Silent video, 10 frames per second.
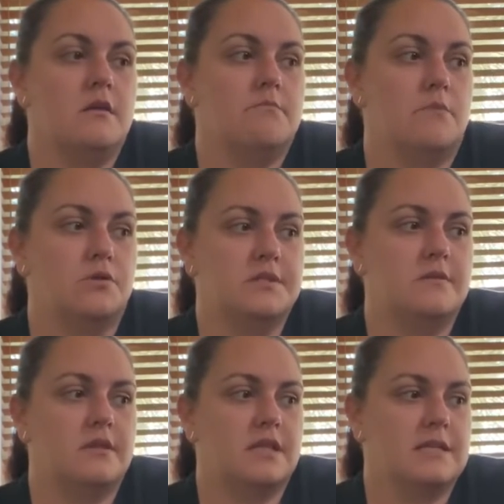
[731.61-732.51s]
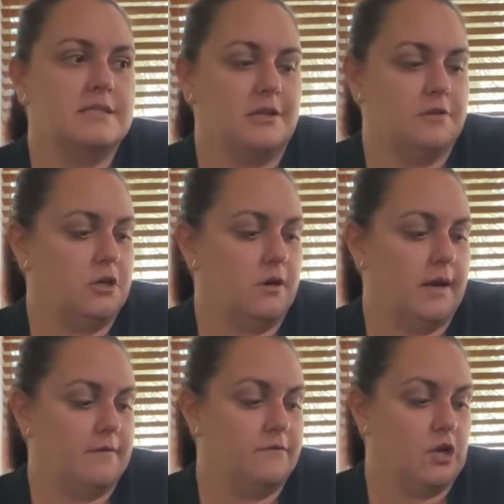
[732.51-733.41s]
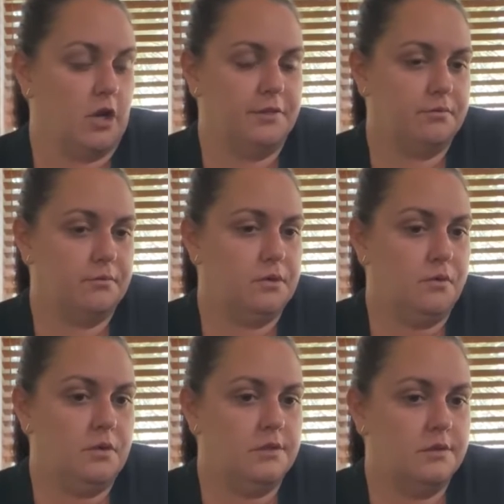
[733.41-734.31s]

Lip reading: Most of the things down here I have gone through,